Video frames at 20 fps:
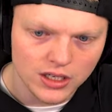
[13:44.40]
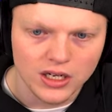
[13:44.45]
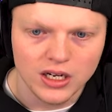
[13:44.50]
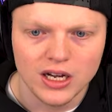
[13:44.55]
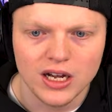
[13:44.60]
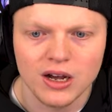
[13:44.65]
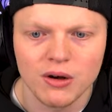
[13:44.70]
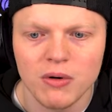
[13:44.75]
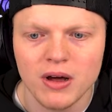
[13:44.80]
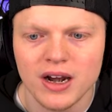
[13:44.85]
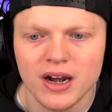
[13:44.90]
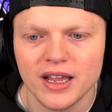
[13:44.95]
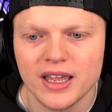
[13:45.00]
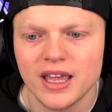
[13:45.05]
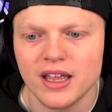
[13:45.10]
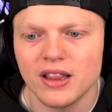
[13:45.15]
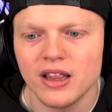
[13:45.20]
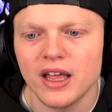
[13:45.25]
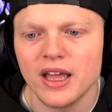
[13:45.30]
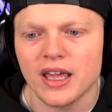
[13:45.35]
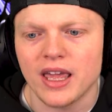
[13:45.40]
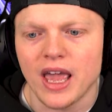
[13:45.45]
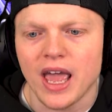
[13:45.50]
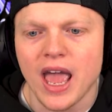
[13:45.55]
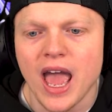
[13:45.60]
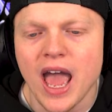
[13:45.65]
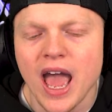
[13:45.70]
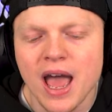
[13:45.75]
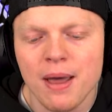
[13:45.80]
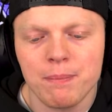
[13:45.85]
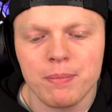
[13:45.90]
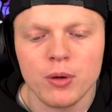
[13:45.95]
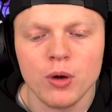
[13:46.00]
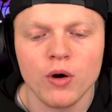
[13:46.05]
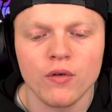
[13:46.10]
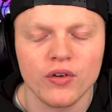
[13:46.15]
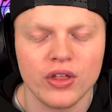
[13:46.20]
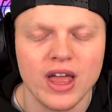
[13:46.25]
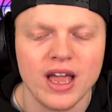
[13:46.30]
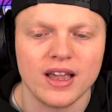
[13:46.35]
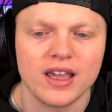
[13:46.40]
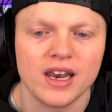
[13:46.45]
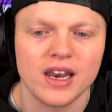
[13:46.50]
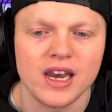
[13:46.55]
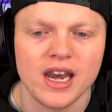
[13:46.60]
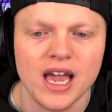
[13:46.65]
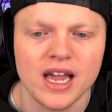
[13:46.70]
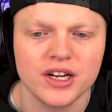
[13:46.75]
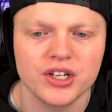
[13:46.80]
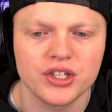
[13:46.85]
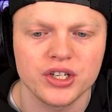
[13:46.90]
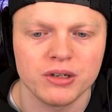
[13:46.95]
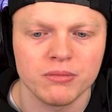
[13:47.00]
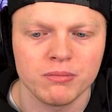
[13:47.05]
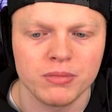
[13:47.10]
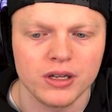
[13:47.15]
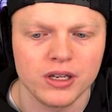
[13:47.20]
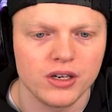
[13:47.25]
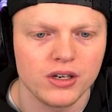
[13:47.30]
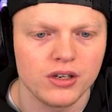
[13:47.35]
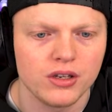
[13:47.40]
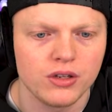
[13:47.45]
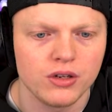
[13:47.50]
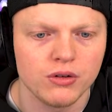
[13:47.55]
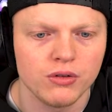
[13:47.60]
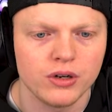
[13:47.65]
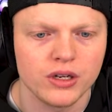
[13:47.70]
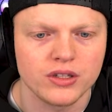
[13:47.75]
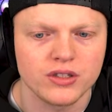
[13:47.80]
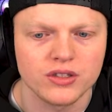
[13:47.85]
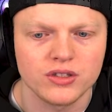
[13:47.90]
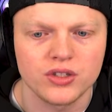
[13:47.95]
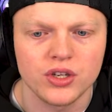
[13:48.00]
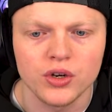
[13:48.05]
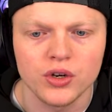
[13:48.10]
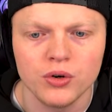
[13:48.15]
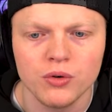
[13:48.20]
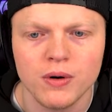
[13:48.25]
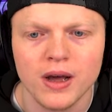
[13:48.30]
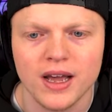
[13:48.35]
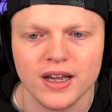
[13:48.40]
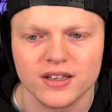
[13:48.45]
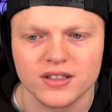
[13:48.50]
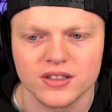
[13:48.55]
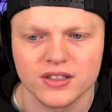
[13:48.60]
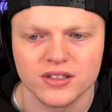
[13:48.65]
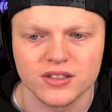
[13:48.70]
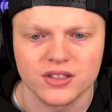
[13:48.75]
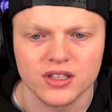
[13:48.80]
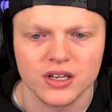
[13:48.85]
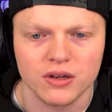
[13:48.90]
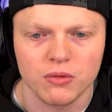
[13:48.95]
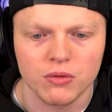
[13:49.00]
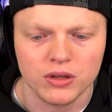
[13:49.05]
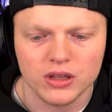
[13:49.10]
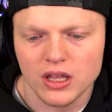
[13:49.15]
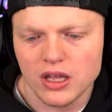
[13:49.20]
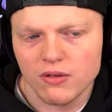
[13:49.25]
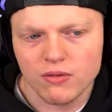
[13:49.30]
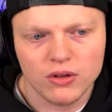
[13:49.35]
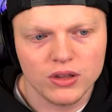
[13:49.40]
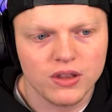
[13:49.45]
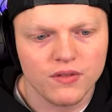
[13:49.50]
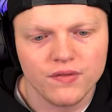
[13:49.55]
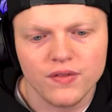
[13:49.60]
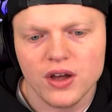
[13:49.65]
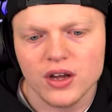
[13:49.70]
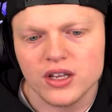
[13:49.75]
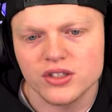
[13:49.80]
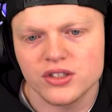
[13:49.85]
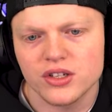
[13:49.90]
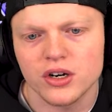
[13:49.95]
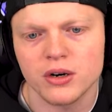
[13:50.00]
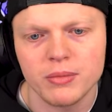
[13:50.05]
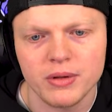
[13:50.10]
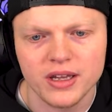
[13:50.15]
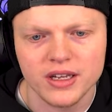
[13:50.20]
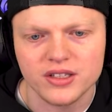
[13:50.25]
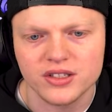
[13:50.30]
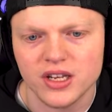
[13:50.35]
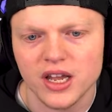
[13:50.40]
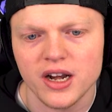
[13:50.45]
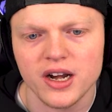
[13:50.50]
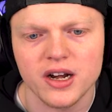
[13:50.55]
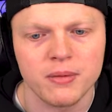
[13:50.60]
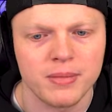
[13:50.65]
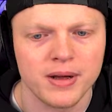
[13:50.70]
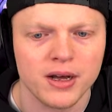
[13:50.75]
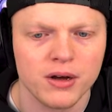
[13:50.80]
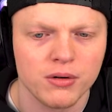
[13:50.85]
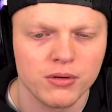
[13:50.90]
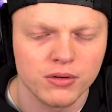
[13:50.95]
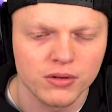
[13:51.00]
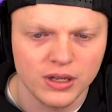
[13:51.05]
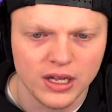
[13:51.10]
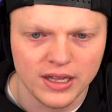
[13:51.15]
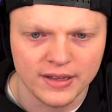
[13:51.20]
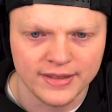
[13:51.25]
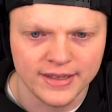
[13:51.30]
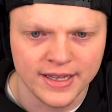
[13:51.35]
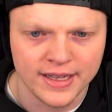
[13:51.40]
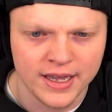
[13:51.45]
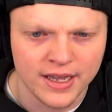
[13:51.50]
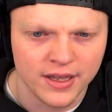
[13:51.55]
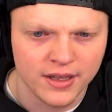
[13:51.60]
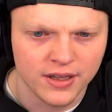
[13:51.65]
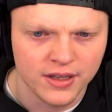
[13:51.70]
I want to get, like, happy over that connection. But, dude, it's 2Xs. Like, what the fuck is there to be excited about on that?